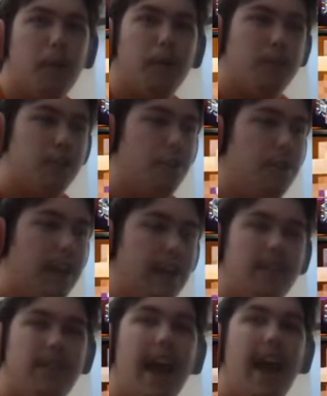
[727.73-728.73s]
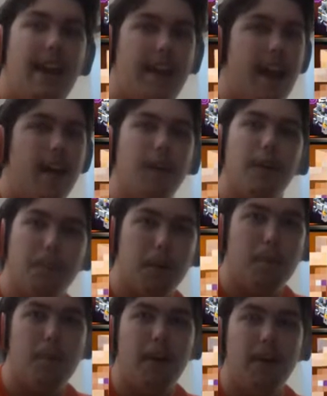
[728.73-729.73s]
which you get 10 arrows
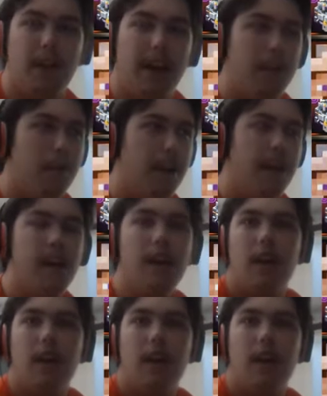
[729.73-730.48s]
per bundle anyway.